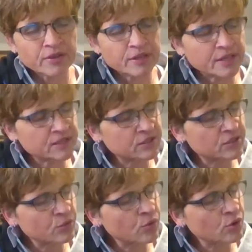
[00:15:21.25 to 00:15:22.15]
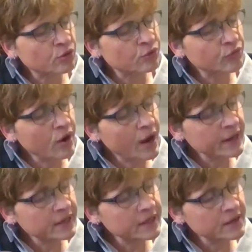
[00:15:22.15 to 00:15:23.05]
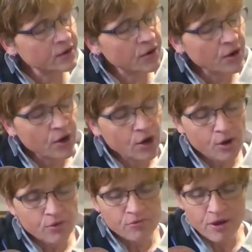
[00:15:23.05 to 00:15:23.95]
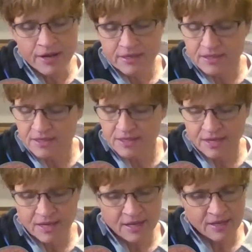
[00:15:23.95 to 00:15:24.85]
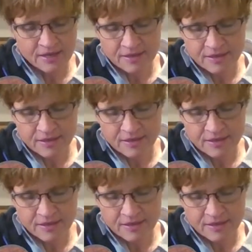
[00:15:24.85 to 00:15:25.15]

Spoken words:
connected to the world right here, right today.